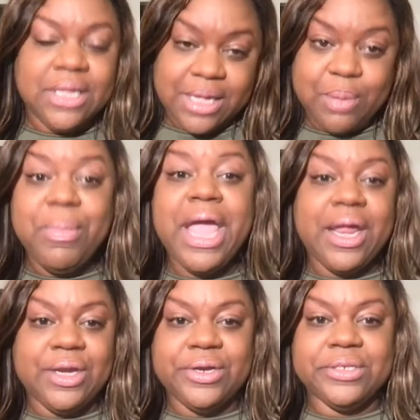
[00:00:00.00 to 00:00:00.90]

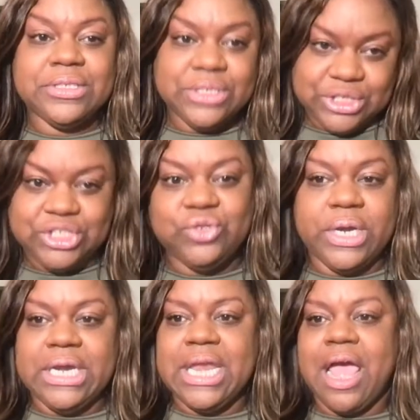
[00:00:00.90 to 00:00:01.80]
Commanders,
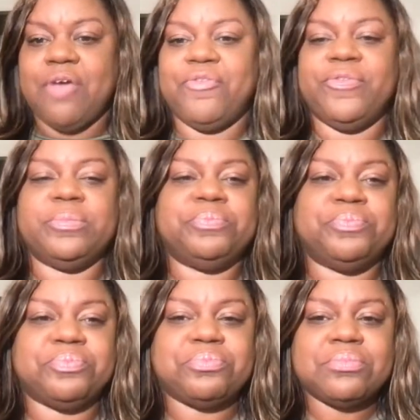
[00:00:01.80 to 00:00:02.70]
short enough.
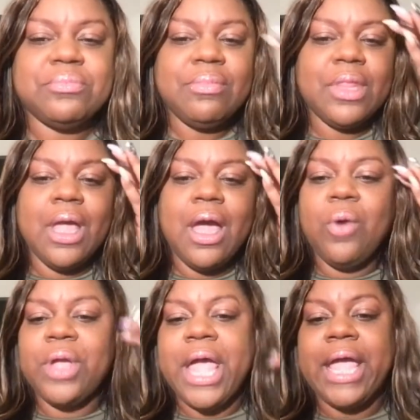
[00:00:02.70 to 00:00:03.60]

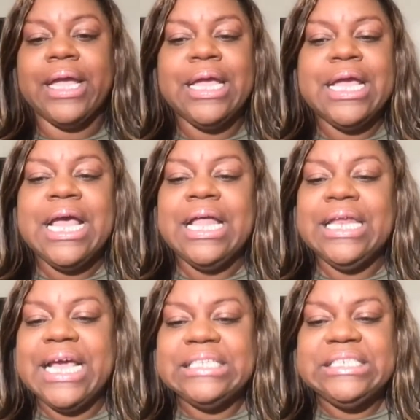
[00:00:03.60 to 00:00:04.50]
Okay,
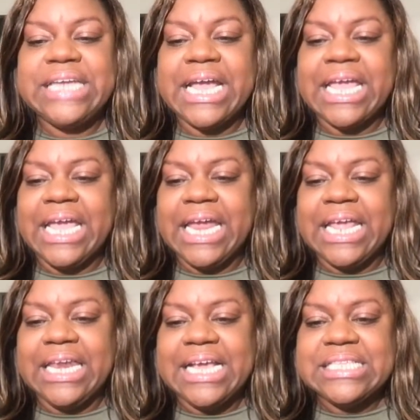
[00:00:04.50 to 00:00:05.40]
let's check in
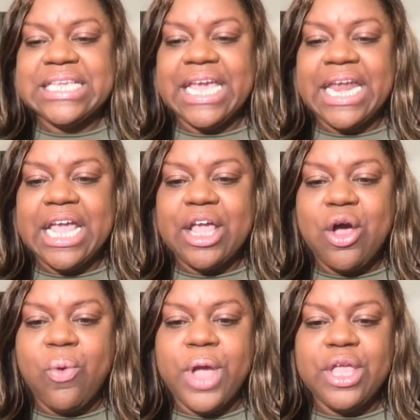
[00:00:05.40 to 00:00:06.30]
and let's get it
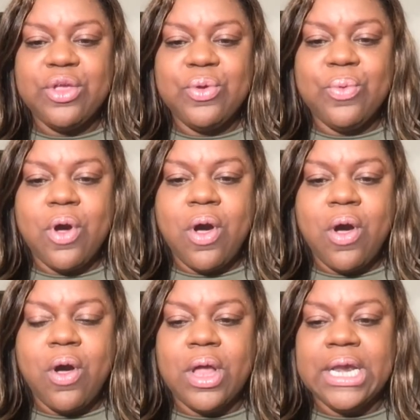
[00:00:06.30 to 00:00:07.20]
going, you
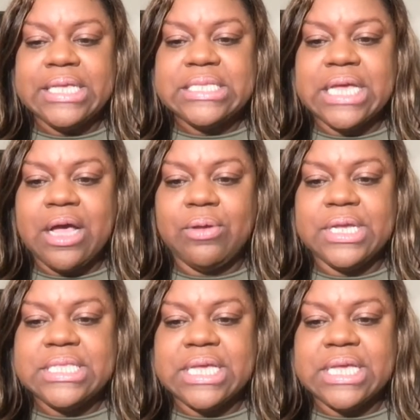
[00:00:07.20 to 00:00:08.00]
all. Let's go.